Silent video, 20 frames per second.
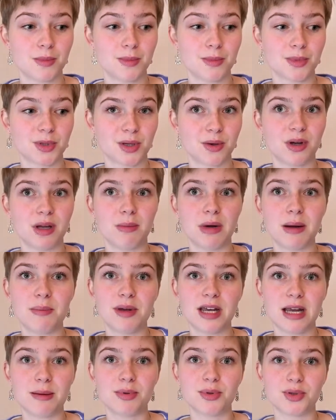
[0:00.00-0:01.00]
So you might be
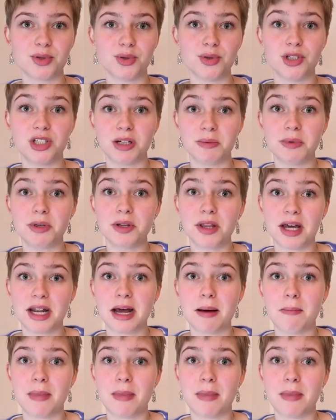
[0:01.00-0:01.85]
able to double that